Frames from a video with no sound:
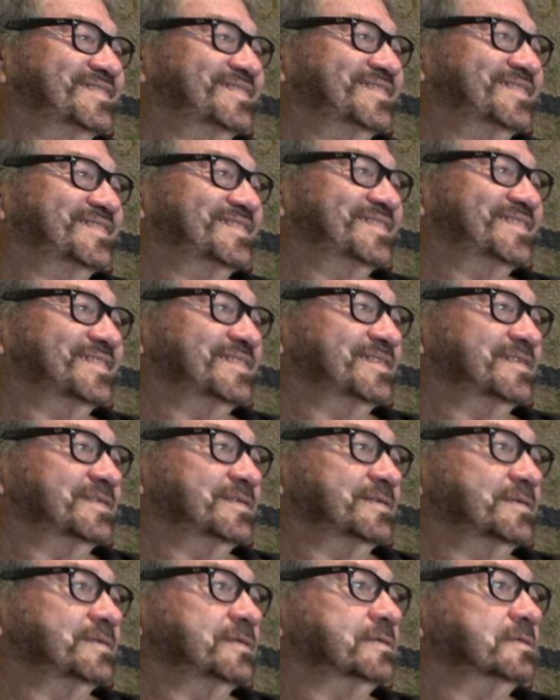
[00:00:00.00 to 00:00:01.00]

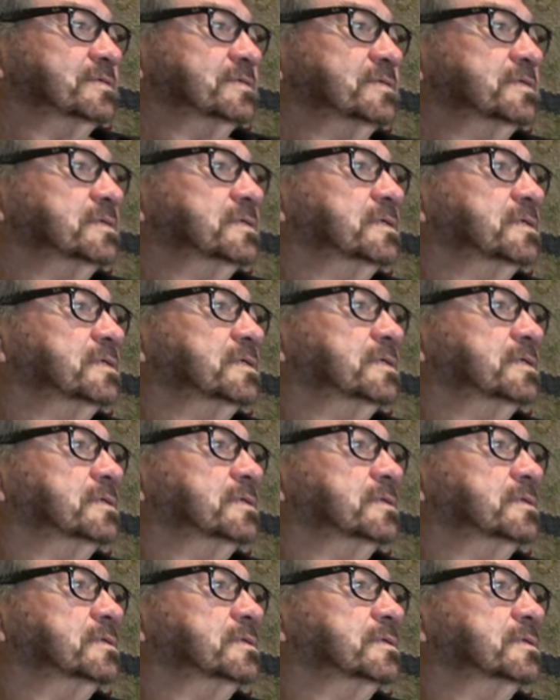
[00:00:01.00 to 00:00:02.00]

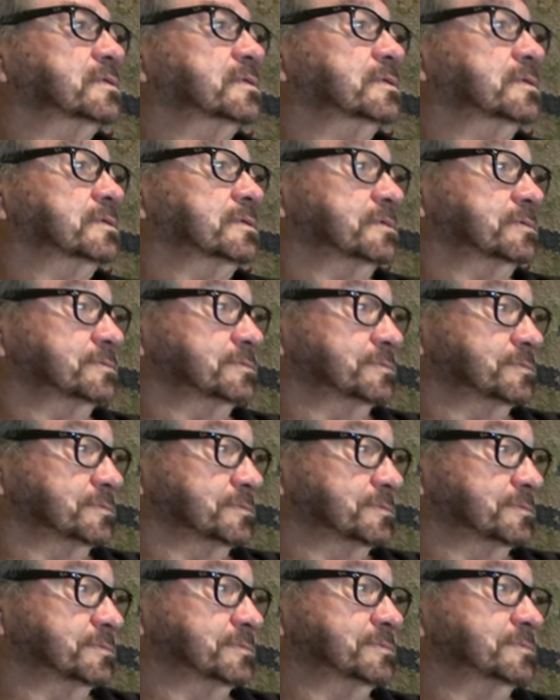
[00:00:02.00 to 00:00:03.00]

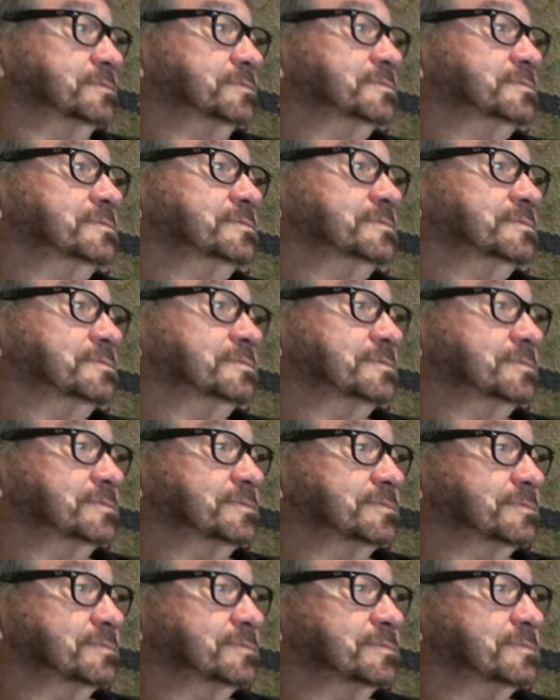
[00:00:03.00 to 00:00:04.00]

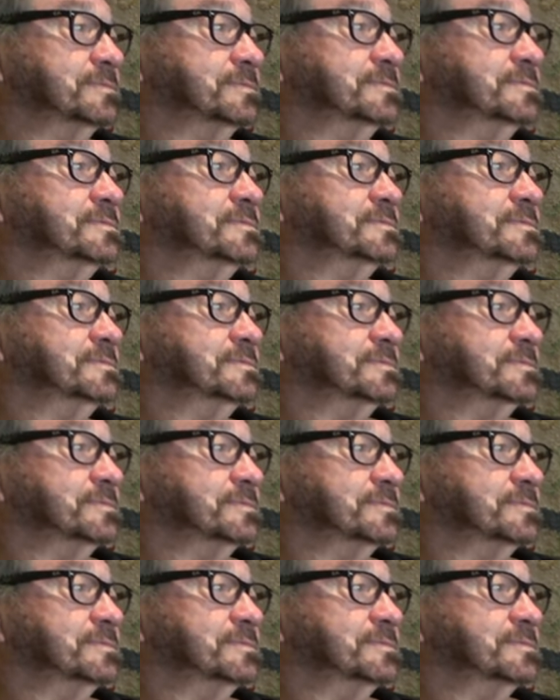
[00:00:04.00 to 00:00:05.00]

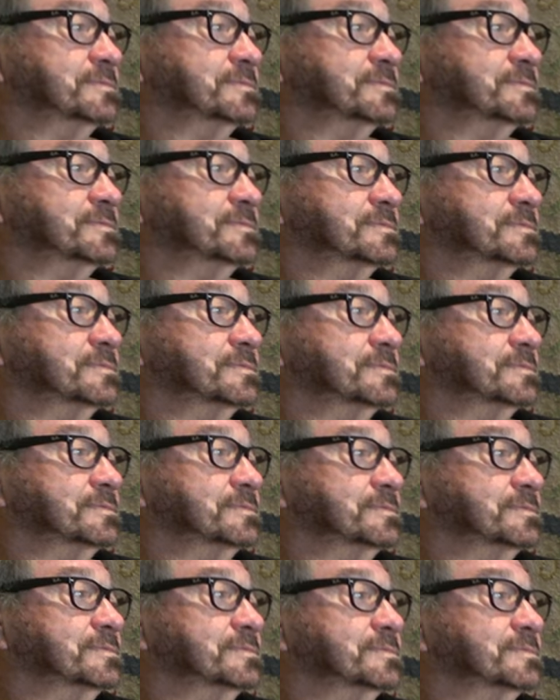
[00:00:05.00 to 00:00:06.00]

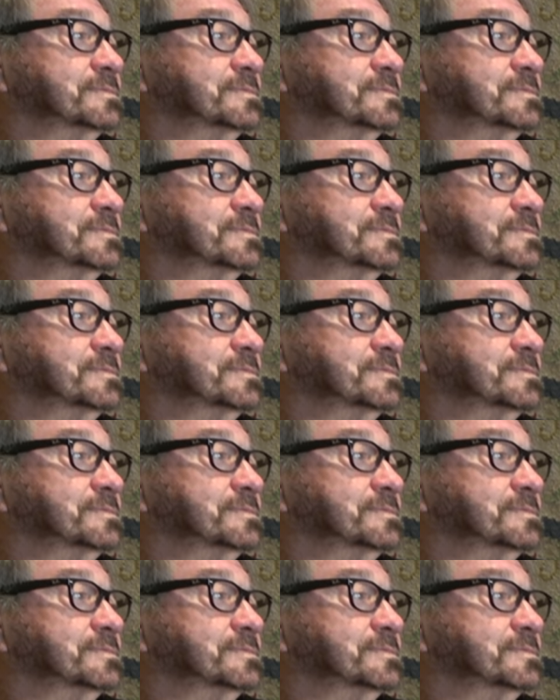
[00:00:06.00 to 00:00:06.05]
This person isn't speaking.